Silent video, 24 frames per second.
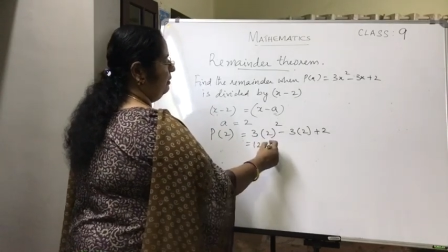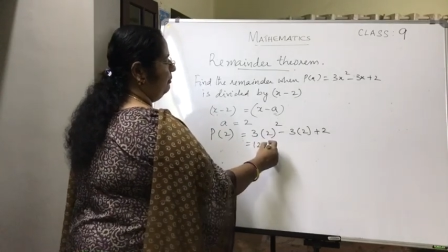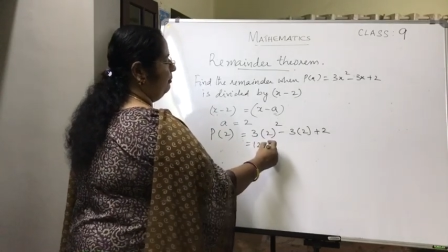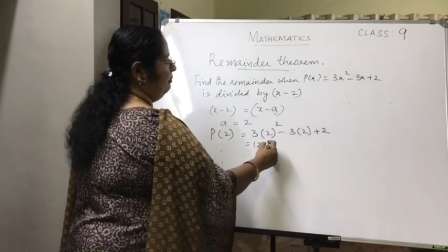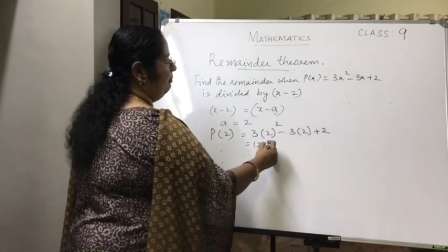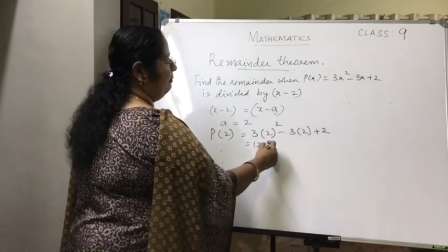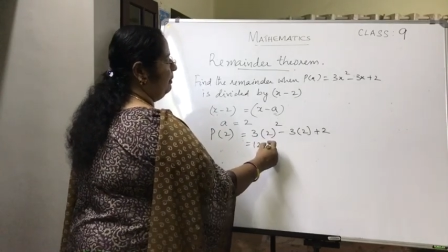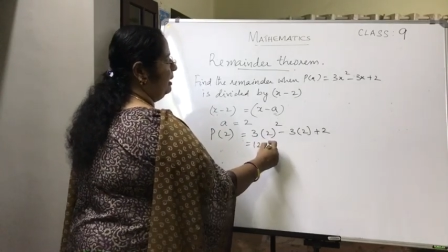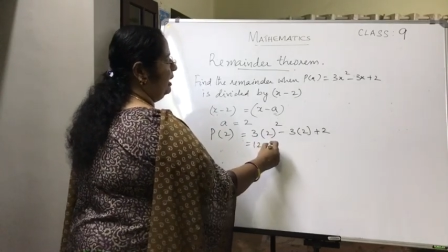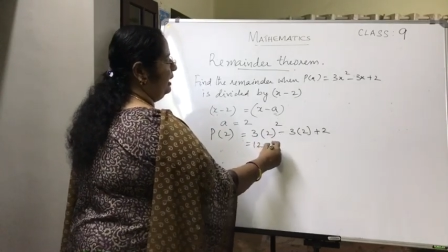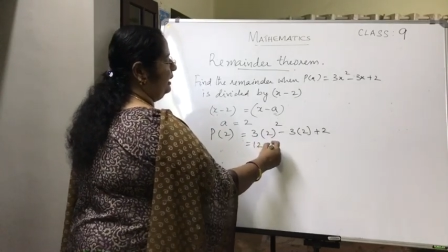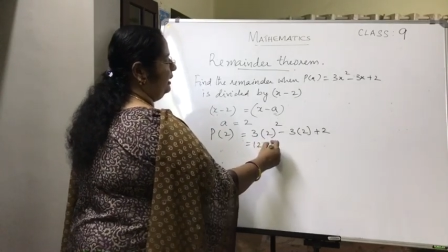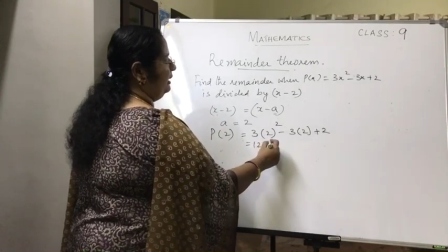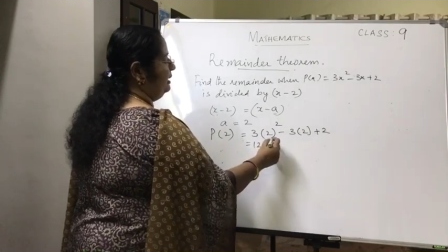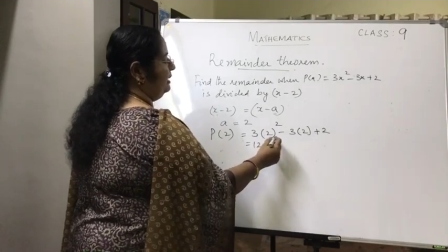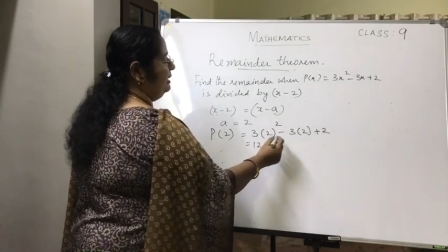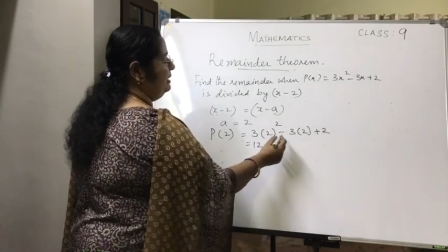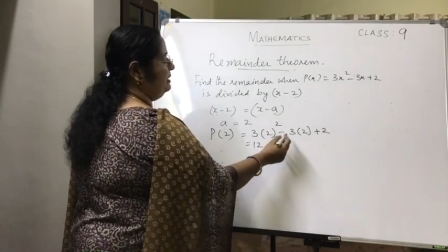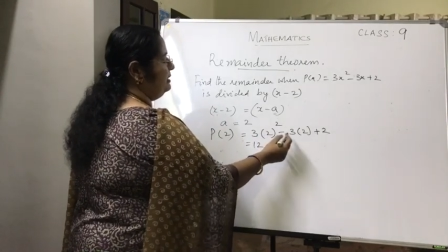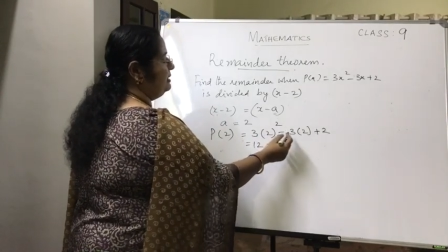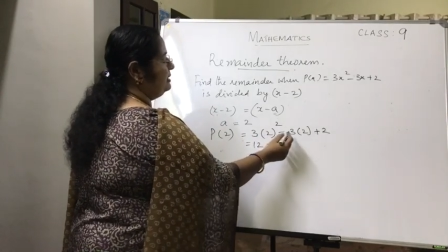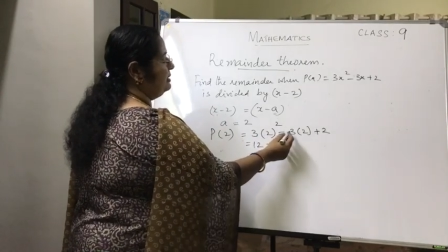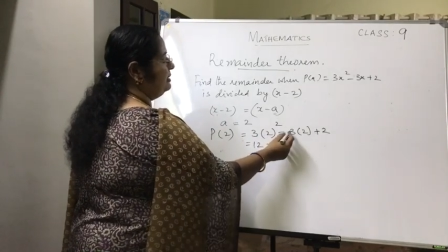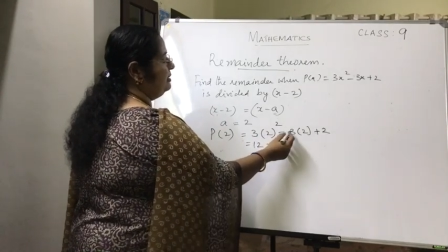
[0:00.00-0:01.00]

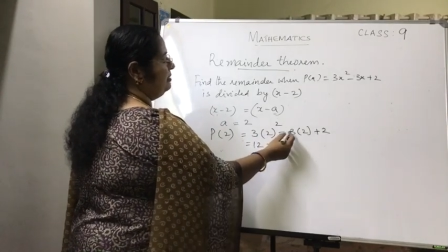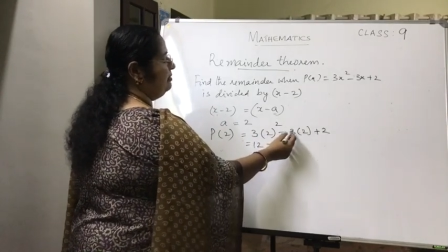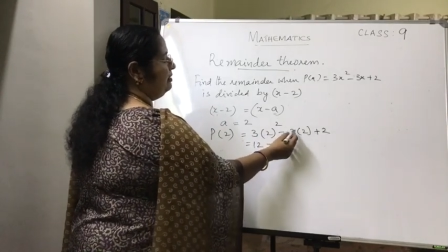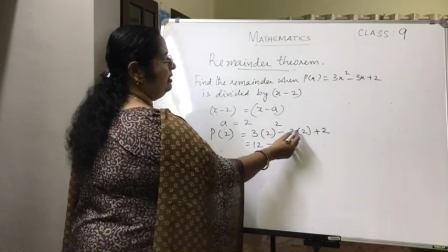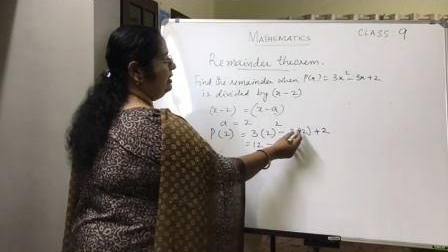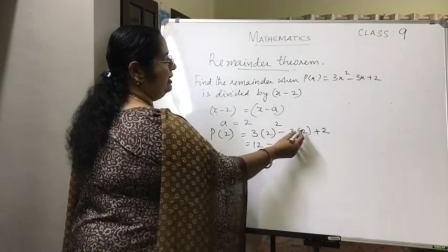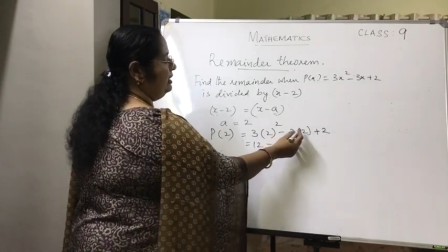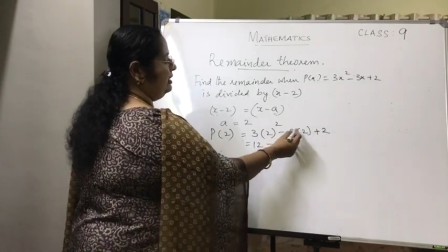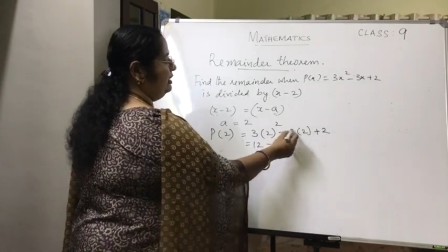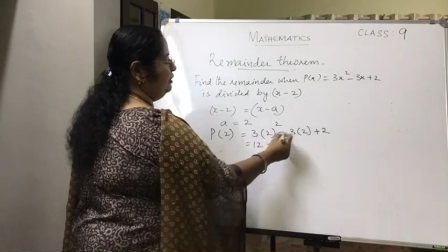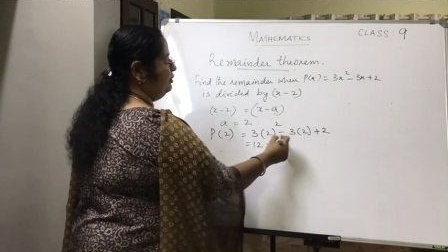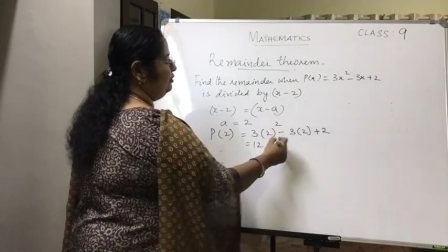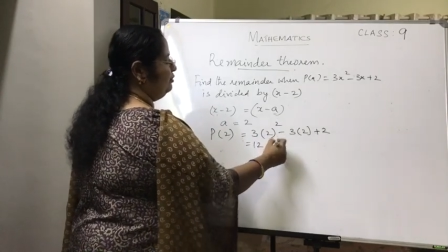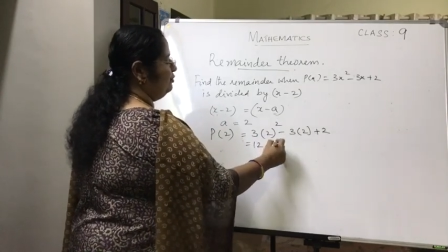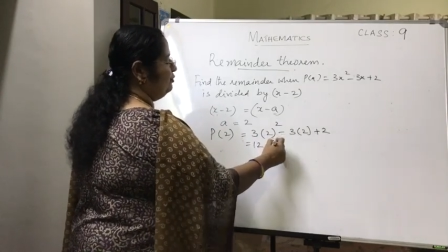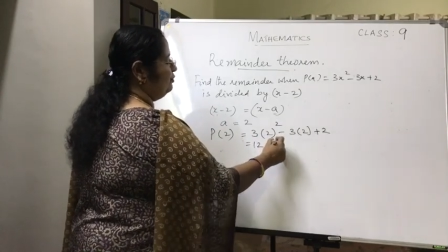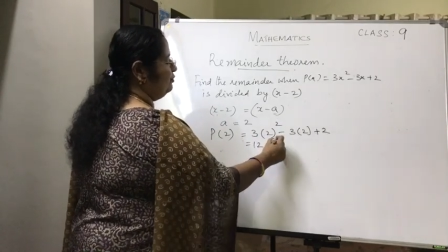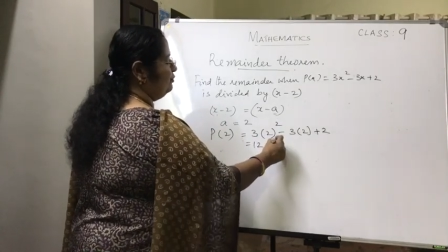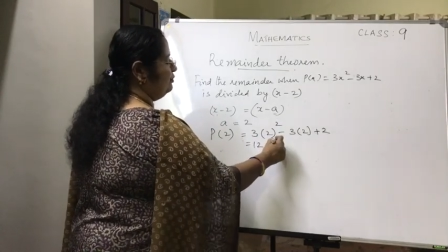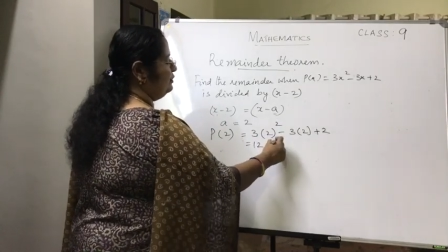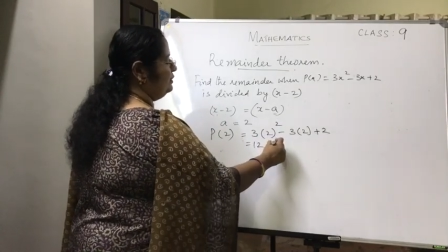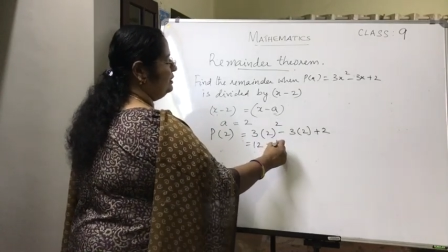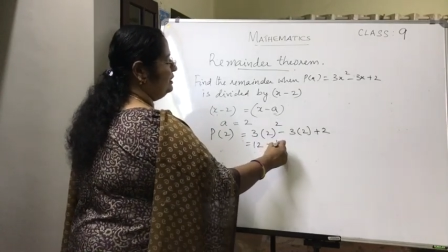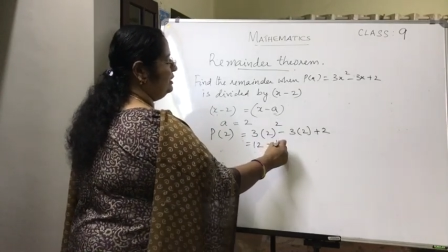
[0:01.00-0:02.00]
minus 3 into 2,
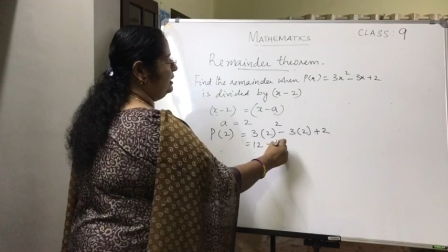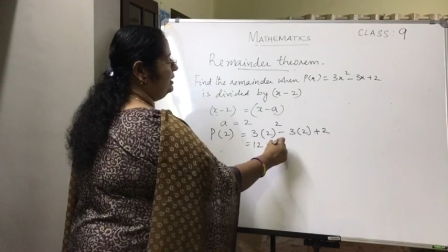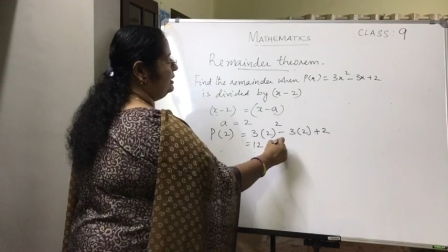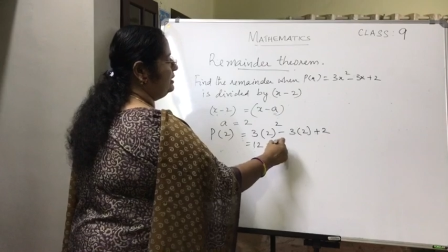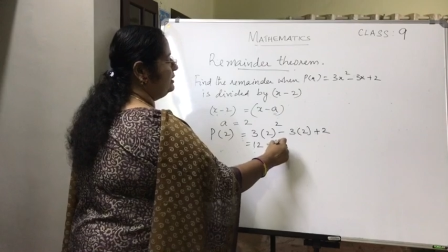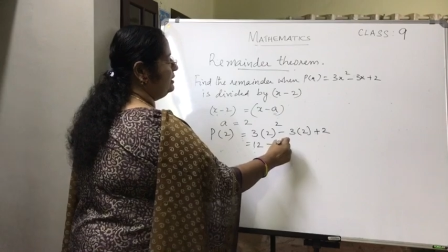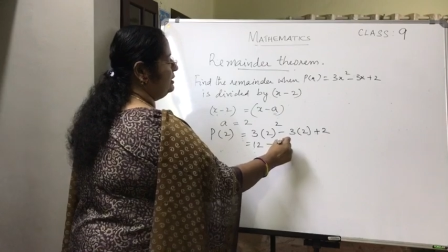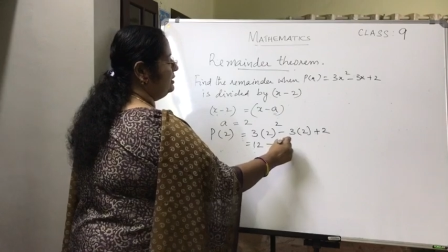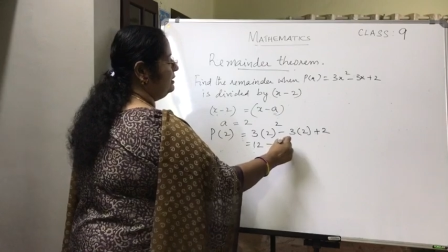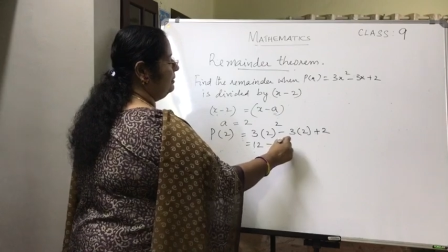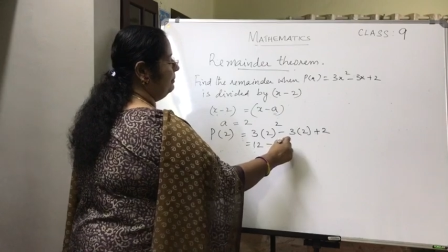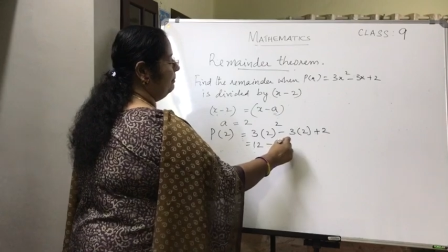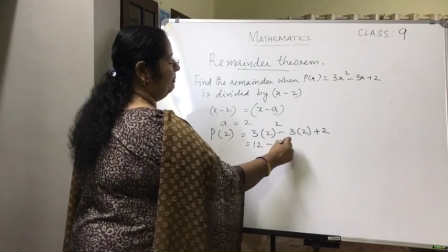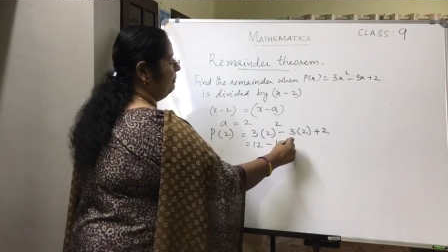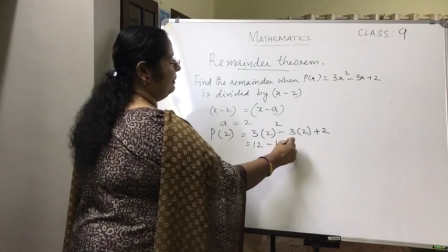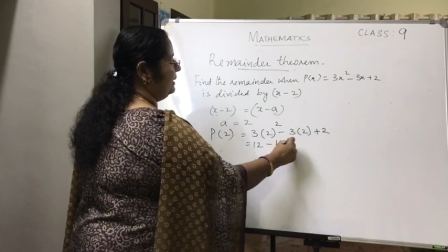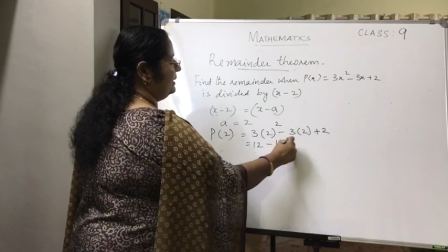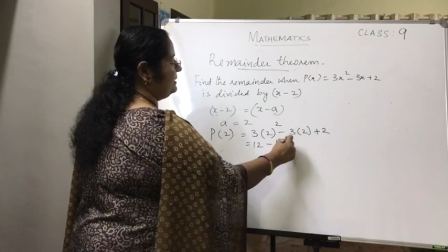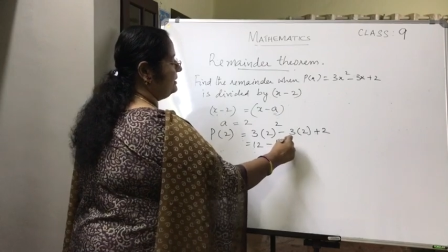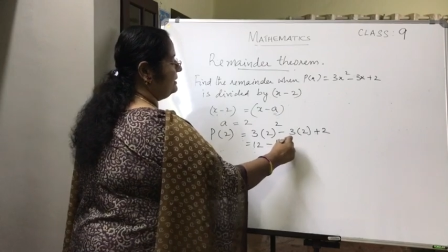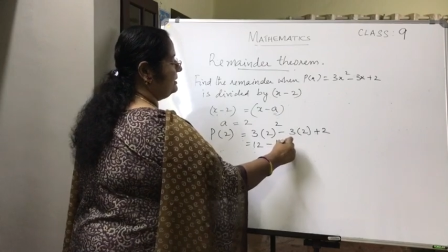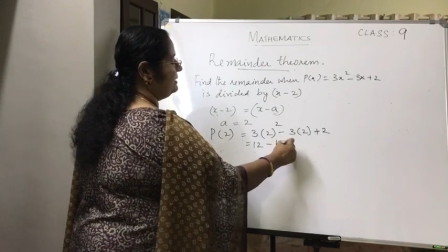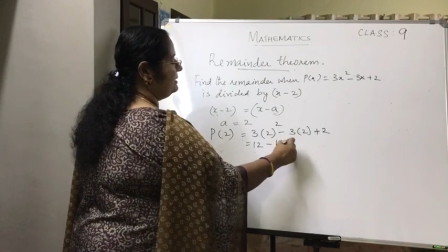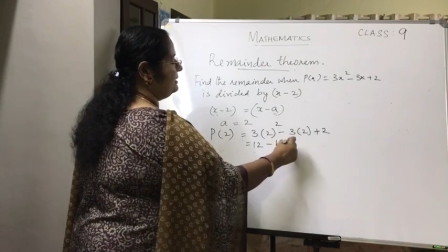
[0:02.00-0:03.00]
6
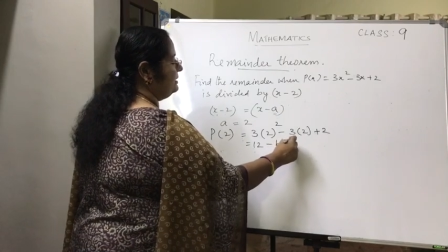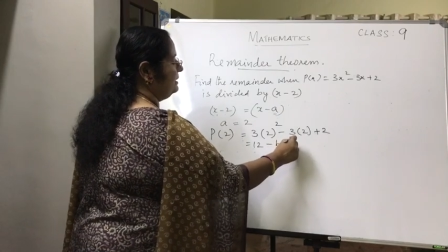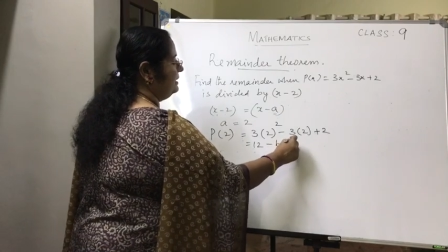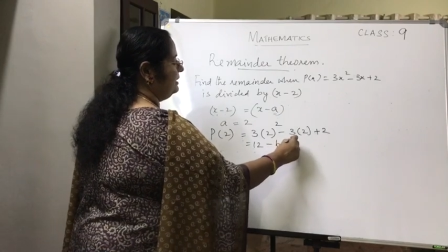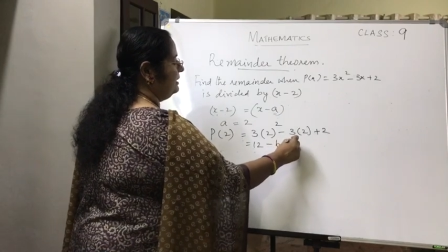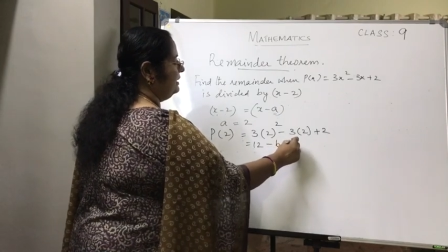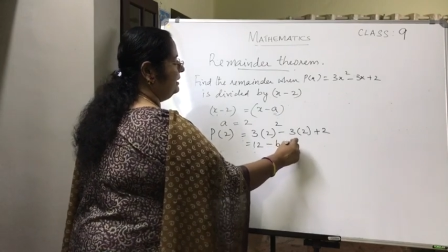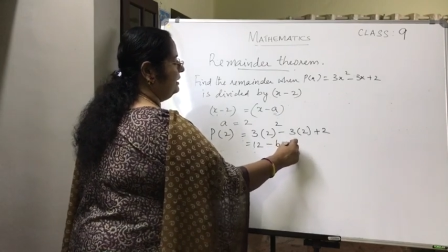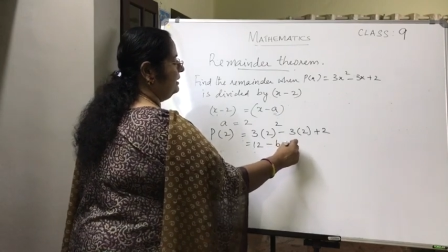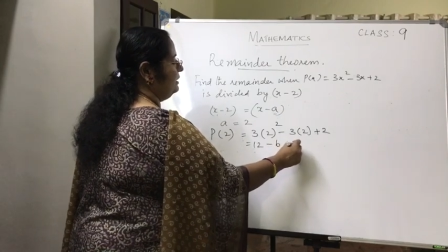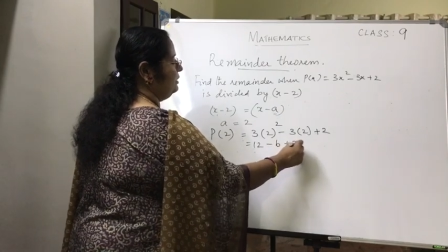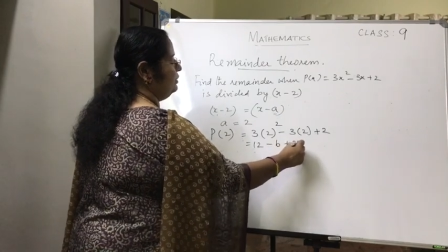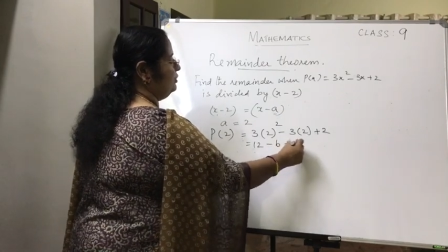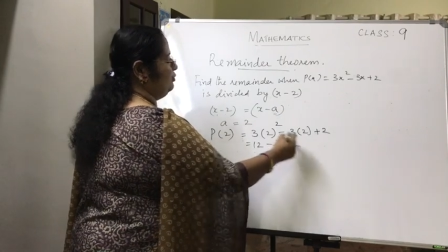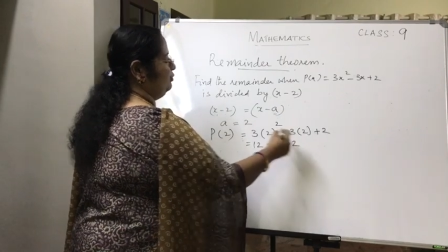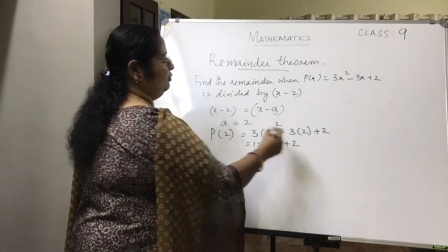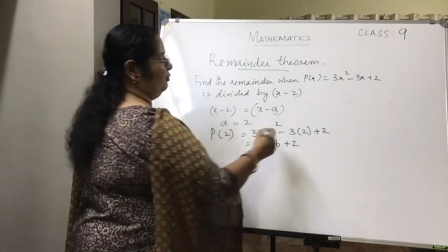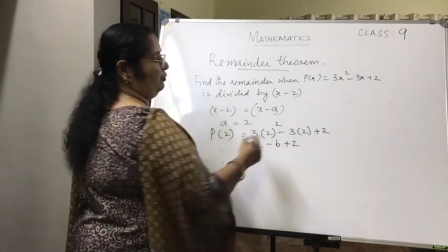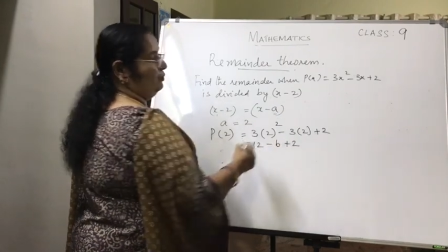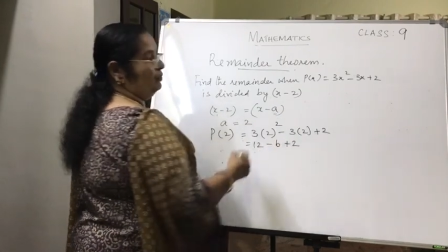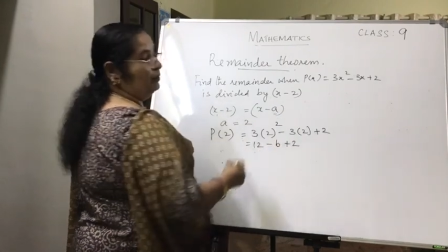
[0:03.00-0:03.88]
plus 2.